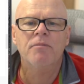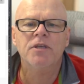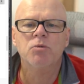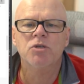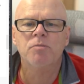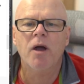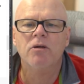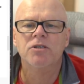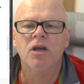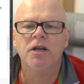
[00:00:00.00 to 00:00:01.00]
This will
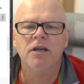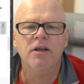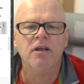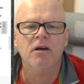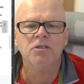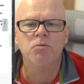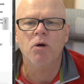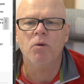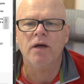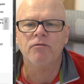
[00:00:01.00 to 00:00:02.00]
smoke Sony and Nikon's.
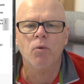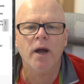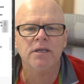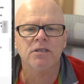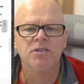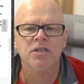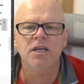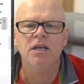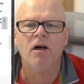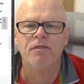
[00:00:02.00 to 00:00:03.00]
Well, we'll have to wait and
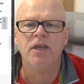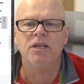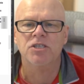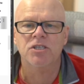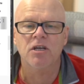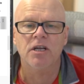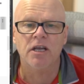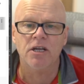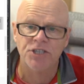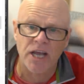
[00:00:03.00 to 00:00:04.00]
see. I think it's certainly
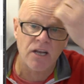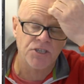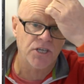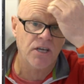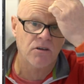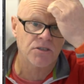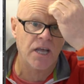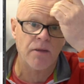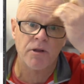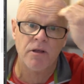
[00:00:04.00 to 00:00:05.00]
going to challenge Nikon's
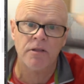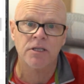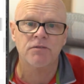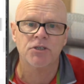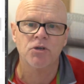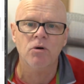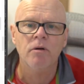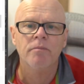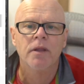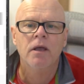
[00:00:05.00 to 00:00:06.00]
camera, though, that's for
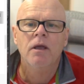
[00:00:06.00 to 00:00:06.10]
sure.